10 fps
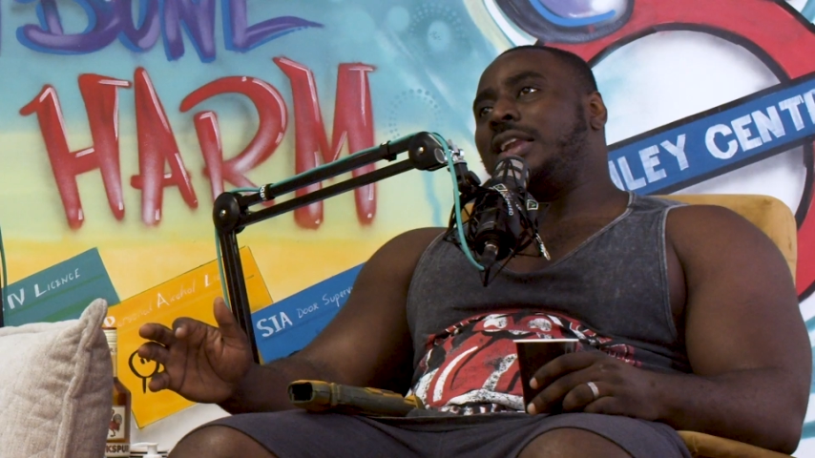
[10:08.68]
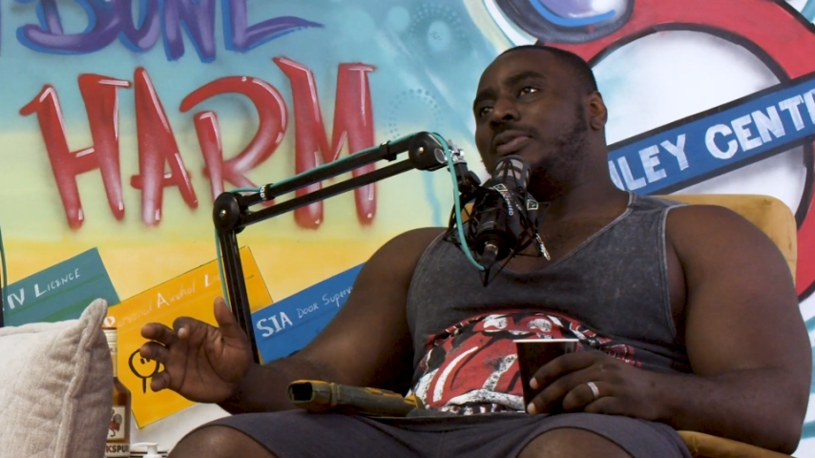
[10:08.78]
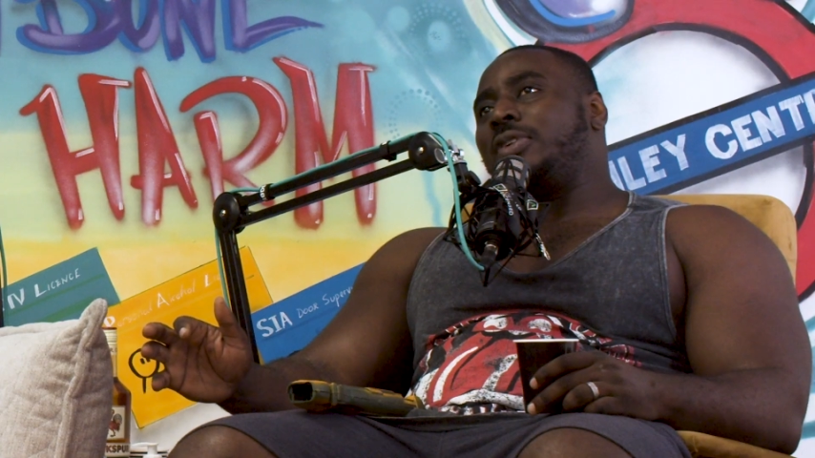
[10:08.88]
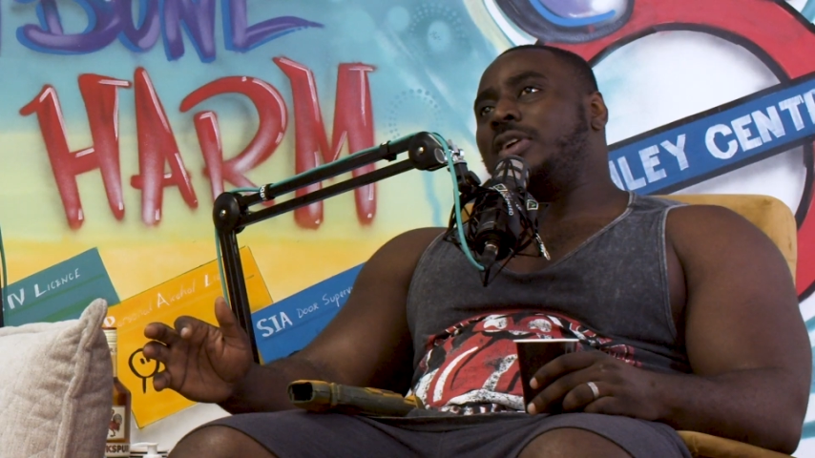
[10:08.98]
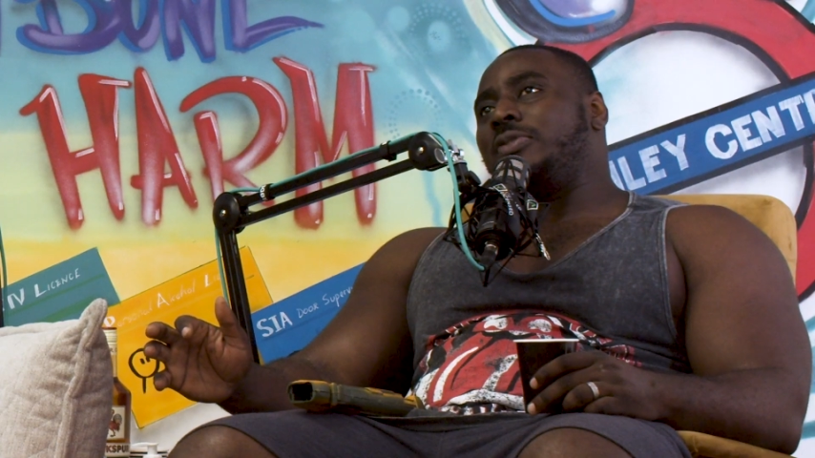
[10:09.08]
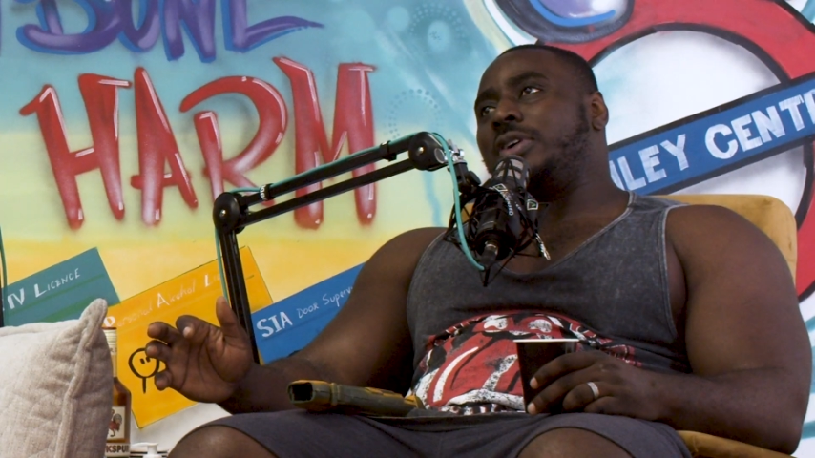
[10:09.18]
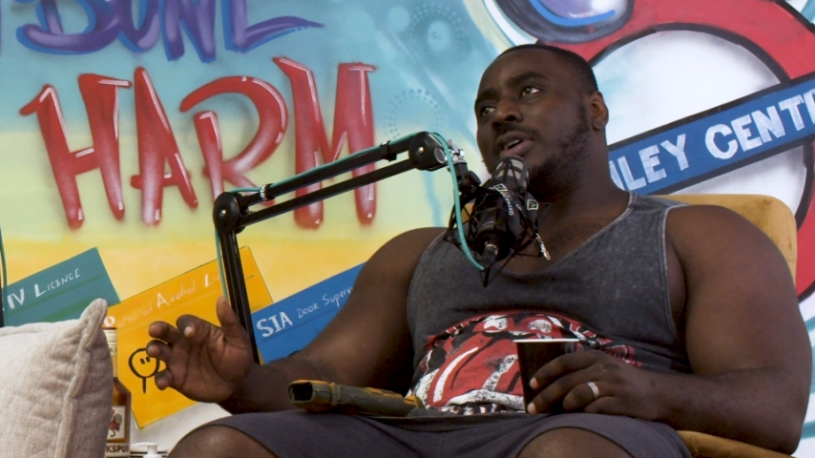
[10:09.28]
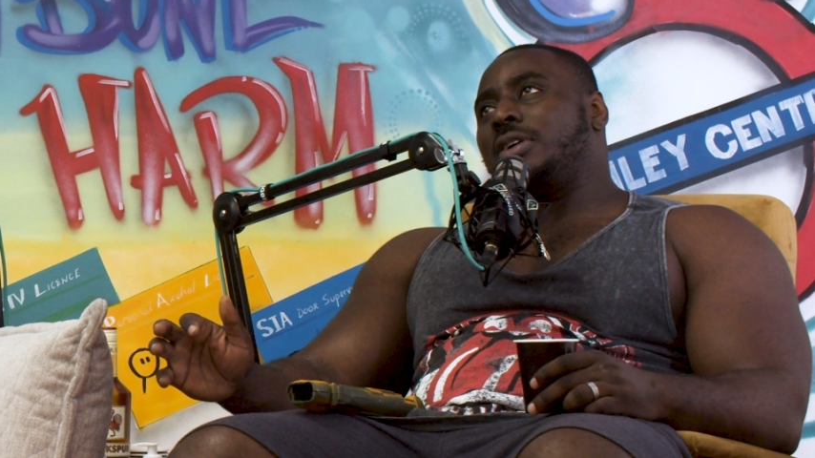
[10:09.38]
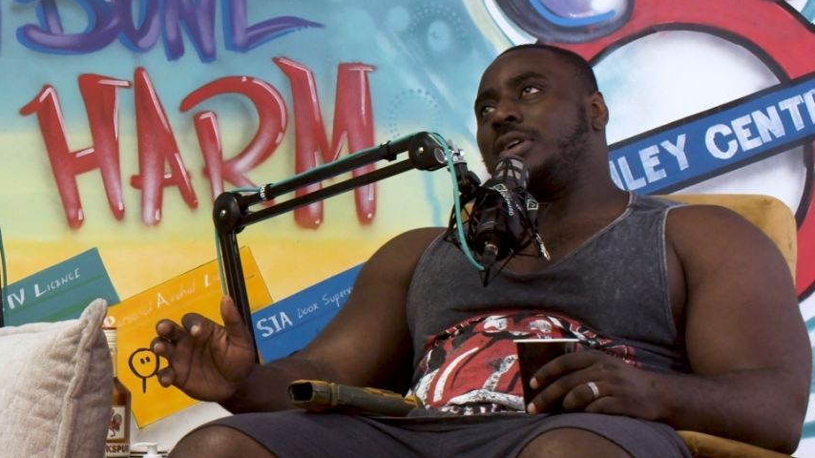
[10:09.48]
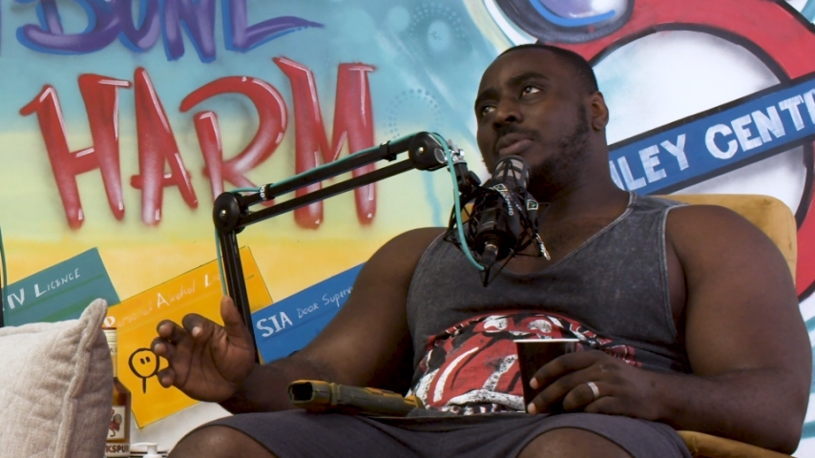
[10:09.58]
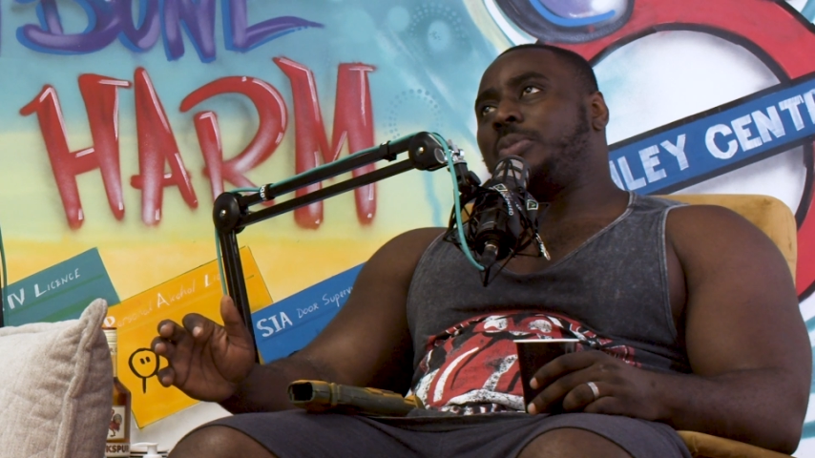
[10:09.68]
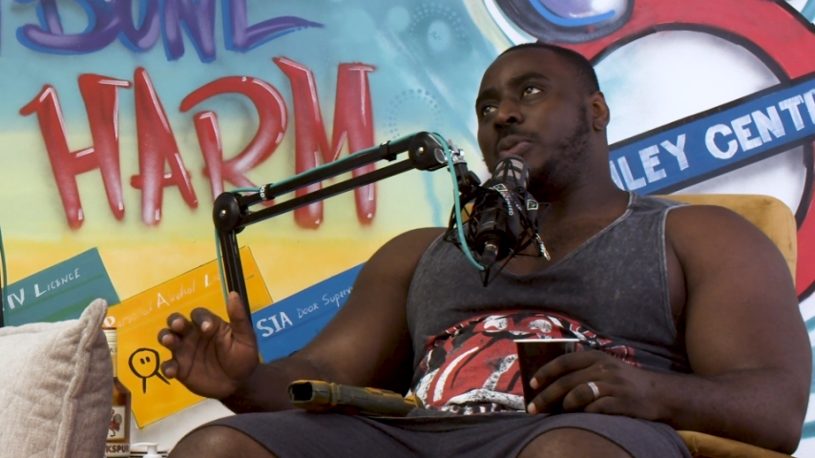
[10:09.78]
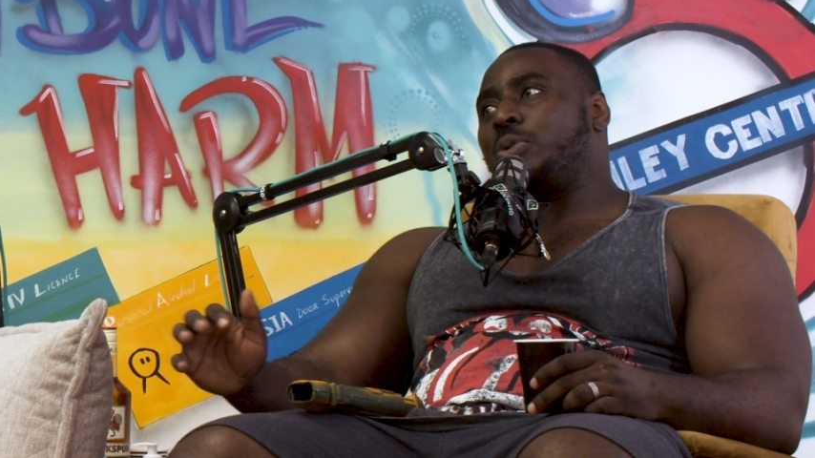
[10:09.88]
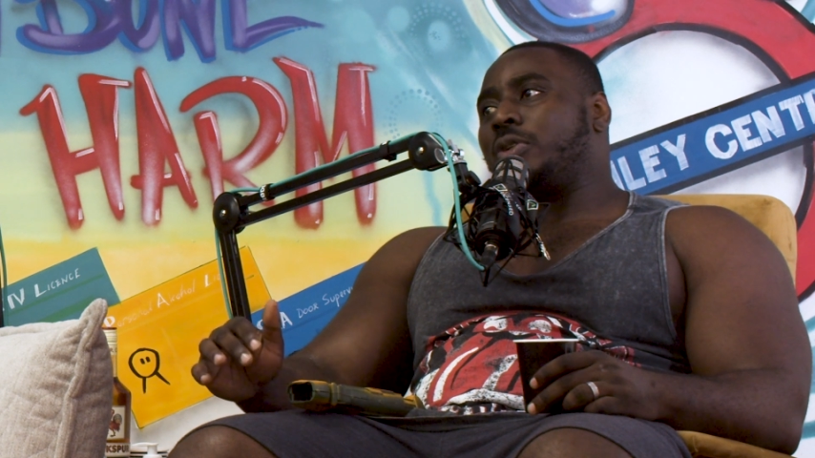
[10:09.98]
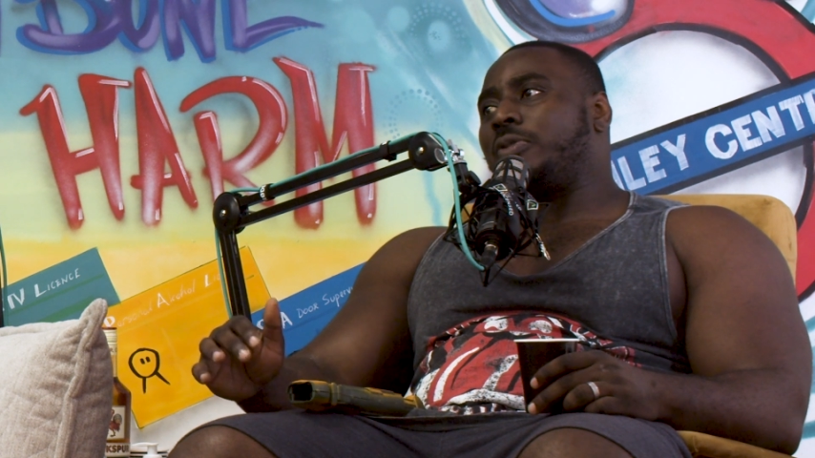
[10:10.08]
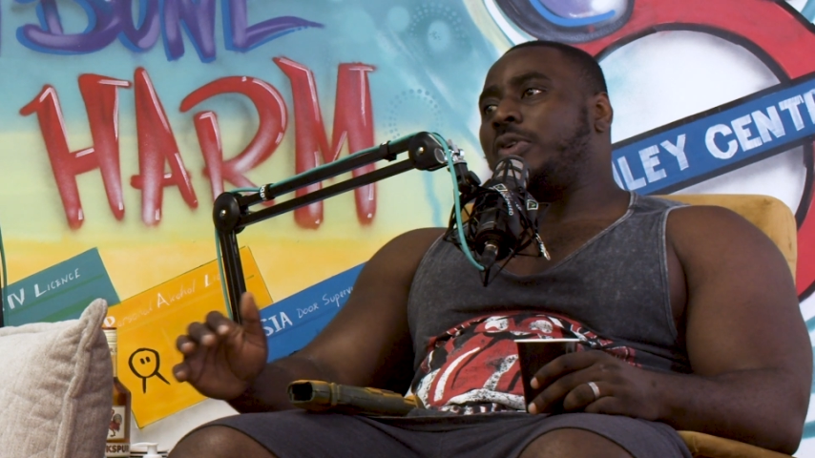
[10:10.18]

the level of people